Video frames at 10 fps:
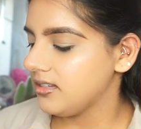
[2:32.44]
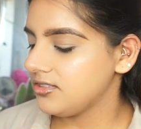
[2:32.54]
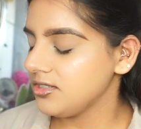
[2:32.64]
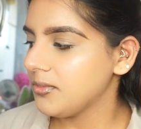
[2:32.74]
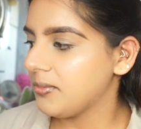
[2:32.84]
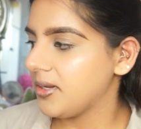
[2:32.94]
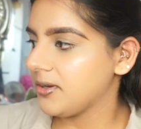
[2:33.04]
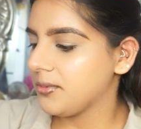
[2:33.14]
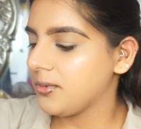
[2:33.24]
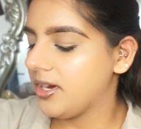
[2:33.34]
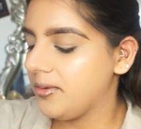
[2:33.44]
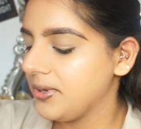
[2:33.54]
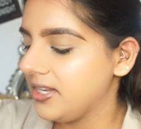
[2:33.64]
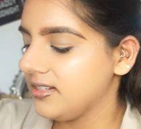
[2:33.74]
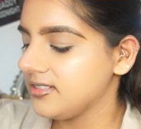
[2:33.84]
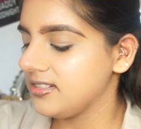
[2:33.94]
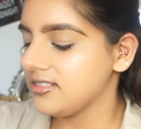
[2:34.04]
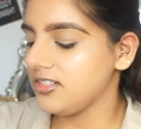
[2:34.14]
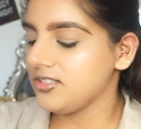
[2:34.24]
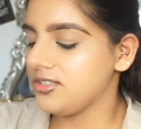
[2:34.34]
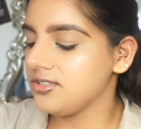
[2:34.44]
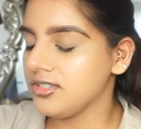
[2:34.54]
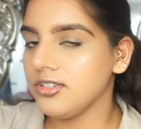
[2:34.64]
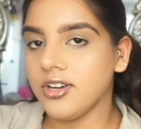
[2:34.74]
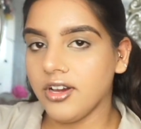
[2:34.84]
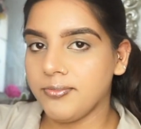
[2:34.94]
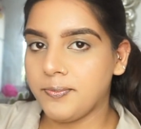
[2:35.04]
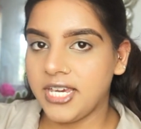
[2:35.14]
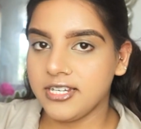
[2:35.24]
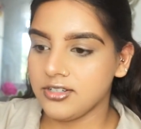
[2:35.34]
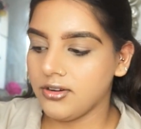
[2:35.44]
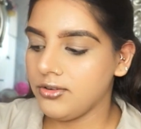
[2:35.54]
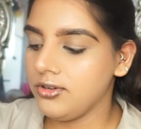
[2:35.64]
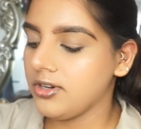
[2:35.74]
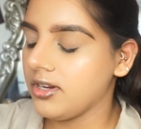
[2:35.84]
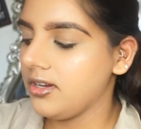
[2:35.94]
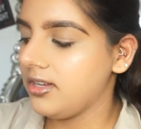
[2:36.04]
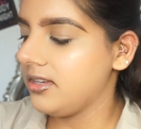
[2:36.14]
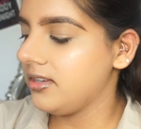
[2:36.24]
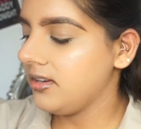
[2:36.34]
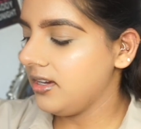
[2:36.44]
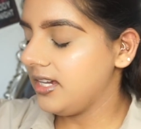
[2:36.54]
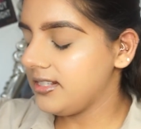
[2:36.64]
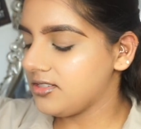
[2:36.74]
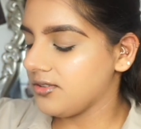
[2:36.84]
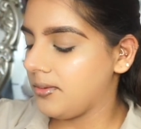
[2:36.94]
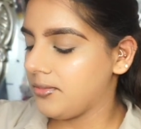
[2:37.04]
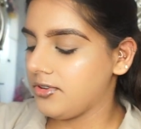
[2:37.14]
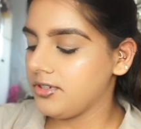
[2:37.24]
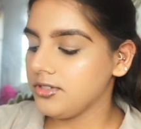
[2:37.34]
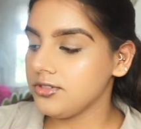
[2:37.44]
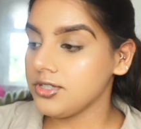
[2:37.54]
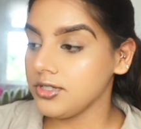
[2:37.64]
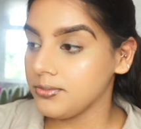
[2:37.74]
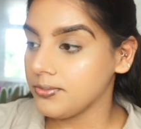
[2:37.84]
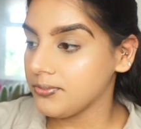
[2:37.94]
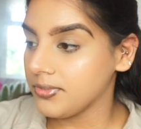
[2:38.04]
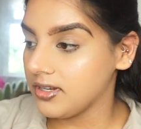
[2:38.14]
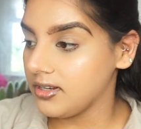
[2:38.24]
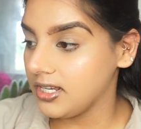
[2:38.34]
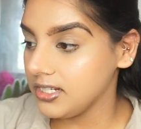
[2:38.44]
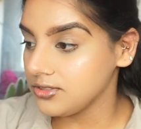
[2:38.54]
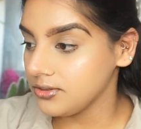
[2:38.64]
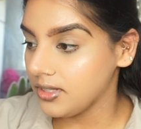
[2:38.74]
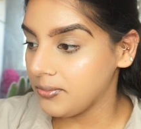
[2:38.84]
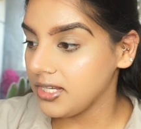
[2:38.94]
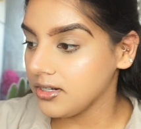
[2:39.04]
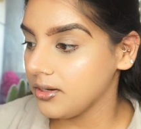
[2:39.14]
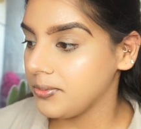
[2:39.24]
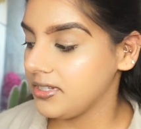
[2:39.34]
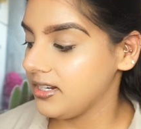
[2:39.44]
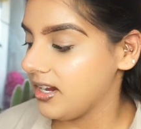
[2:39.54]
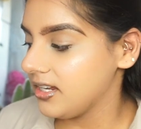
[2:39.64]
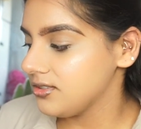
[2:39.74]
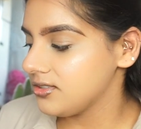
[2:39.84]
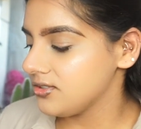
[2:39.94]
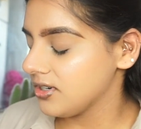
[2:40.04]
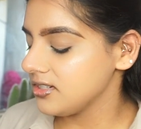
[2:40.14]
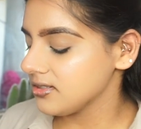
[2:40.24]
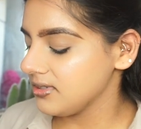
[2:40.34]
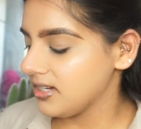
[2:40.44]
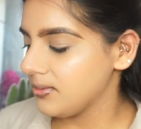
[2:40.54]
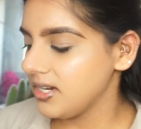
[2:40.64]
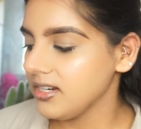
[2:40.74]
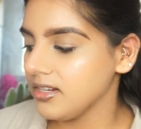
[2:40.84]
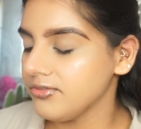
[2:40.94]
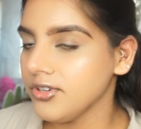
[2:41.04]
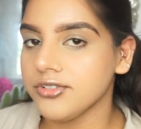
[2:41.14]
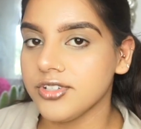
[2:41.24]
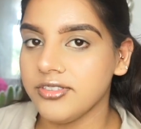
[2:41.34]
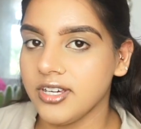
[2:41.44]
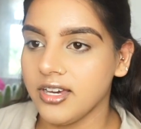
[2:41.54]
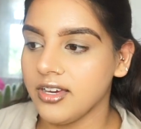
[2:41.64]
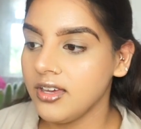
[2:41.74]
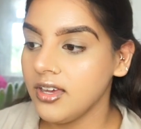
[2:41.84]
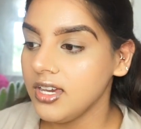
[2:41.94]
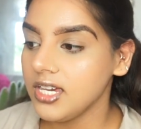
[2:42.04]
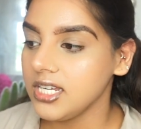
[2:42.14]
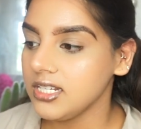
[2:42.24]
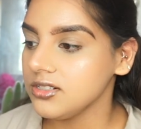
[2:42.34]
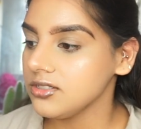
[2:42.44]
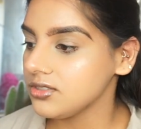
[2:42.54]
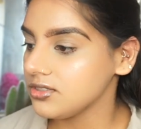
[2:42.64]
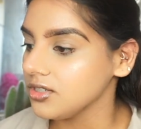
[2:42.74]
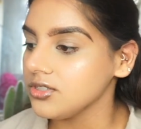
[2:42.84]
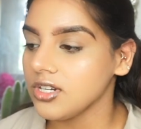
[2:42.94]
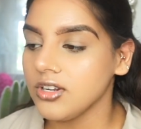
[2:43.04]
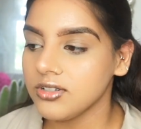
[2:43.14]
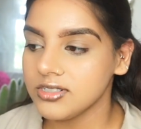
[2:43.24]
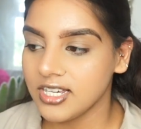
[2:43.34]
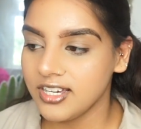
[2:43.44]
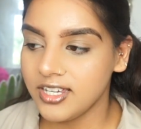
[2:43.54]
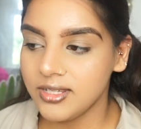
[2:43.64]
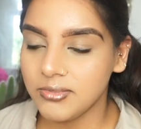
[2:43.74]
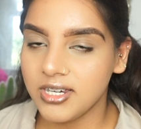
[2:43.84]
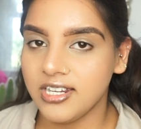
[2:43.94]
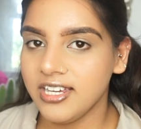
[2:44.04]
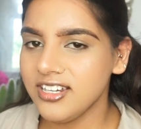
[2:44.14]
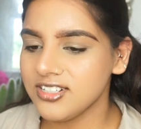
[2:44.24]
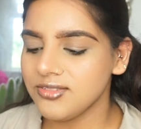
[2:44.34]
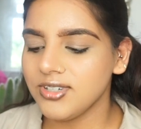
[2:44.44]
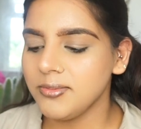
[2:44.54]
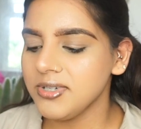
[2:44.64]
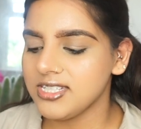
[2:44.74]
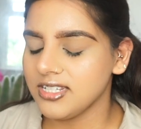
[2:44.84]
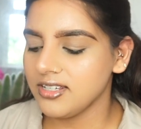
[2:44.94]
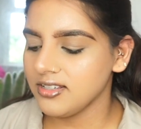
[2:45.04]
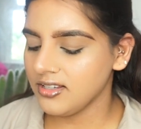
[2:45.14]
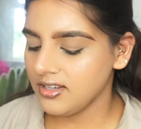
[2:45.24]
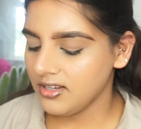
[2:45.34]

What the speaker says: do my makeup quite a bit, in a sense I just used to look at a picture or look at a Instagram or a YouTube like do their makeup, and then I used to try and do it that way, and I've not done that in such a long time and I actually really miss it.